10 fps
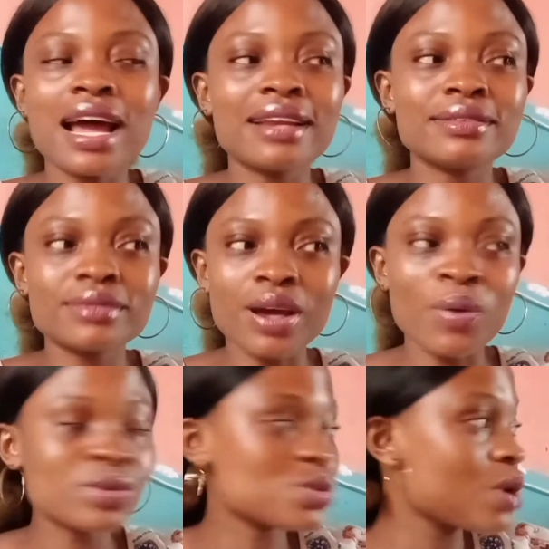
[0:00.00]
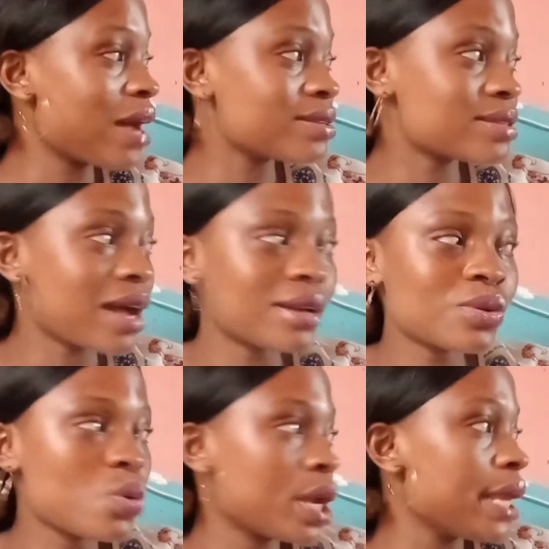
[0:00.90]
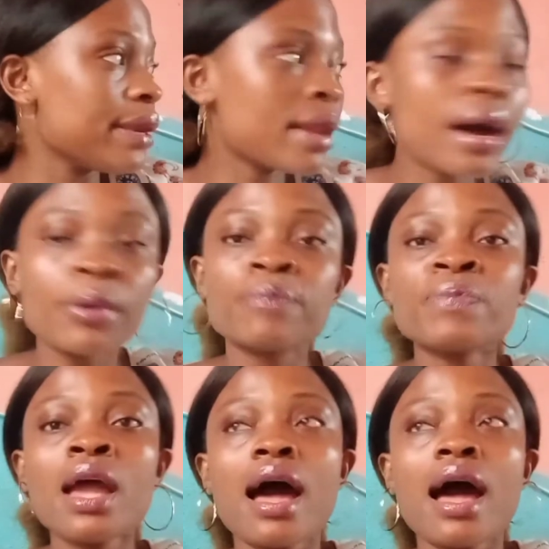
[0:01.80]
And I want to go and start cooking now.